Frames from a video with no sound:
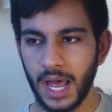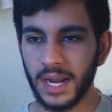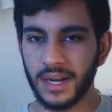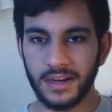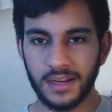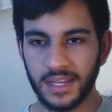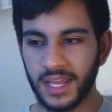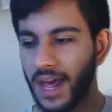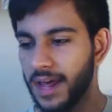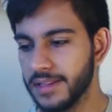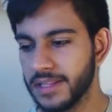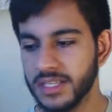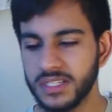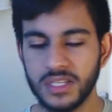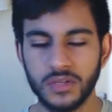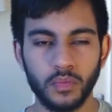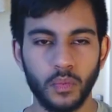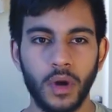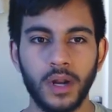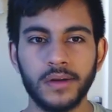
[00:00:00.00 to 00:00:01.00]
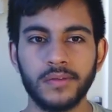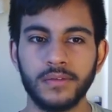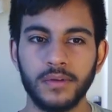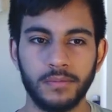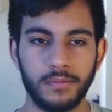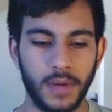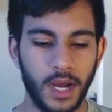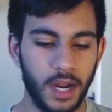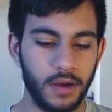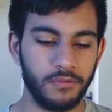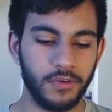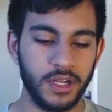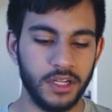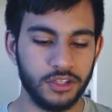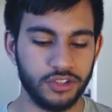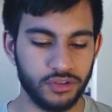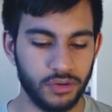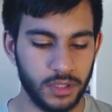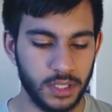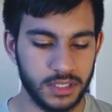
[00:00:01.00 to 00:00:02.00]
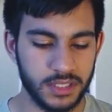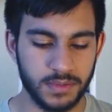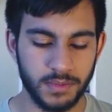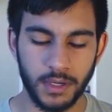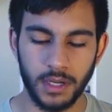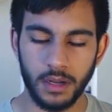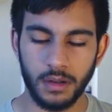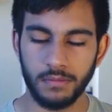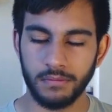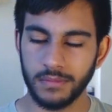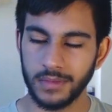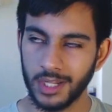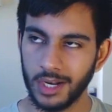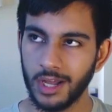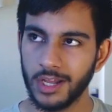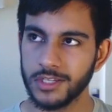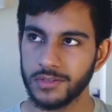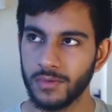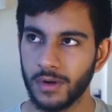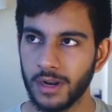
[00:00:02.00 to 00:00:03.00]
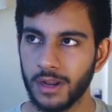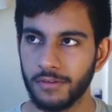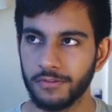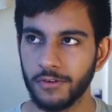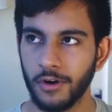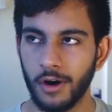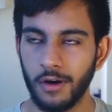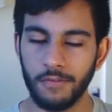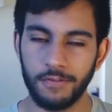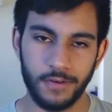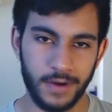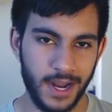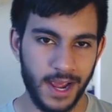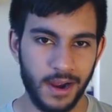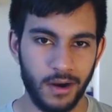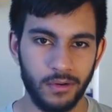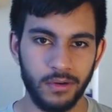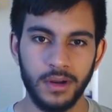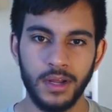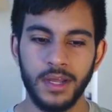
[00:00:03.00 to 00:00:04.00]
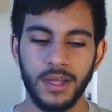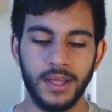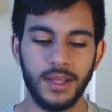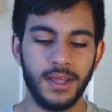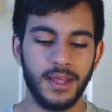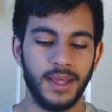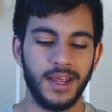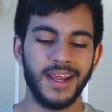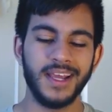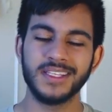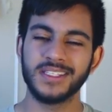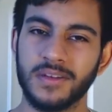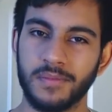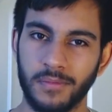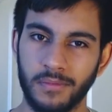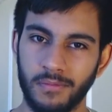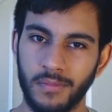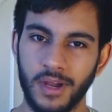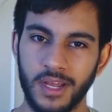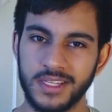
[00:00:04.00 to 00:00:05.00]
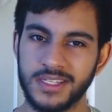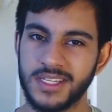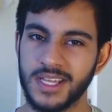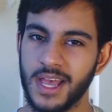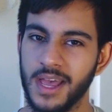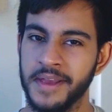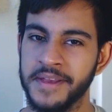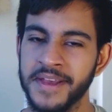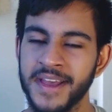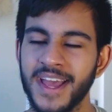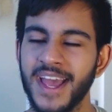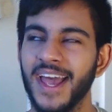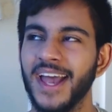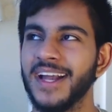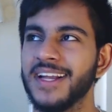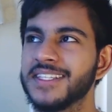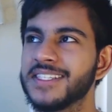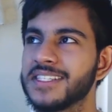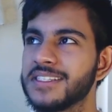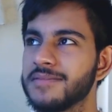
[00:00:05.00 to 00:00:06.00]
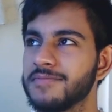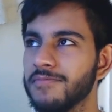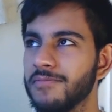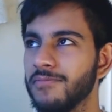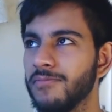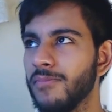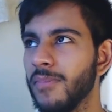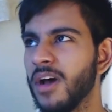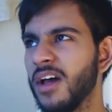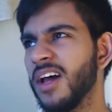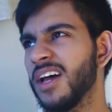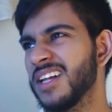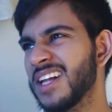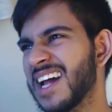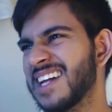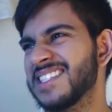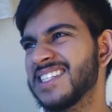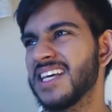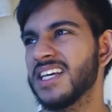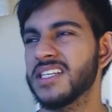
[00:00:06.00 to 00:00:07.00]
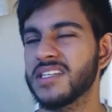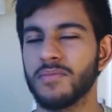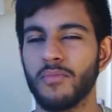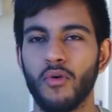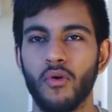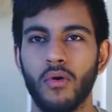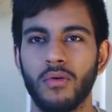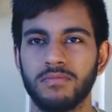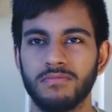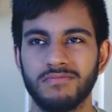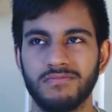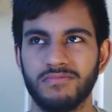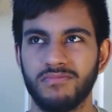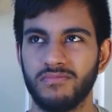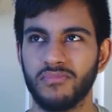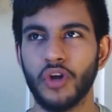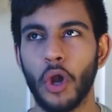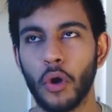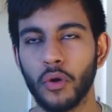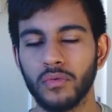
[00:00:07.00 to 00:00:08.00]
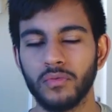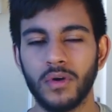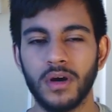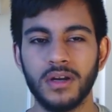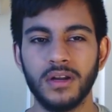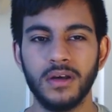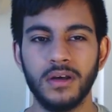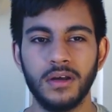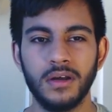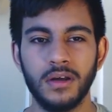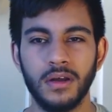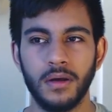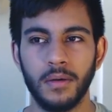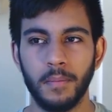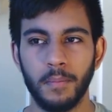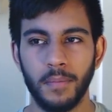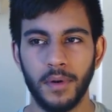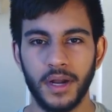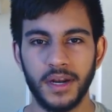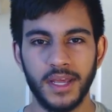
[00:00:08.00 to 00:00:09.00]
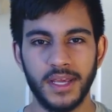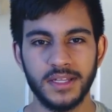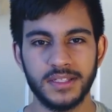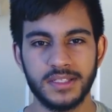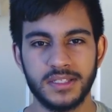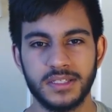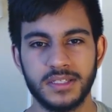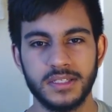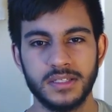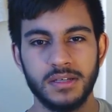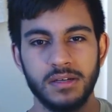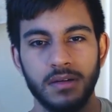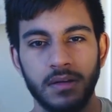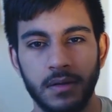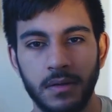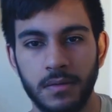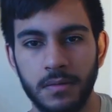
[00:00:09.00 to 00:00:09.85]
And yeah, this is one of them. I really enjoy this. But the last one I've got for now is, um, is it's, I'd say it's a more known one, but it's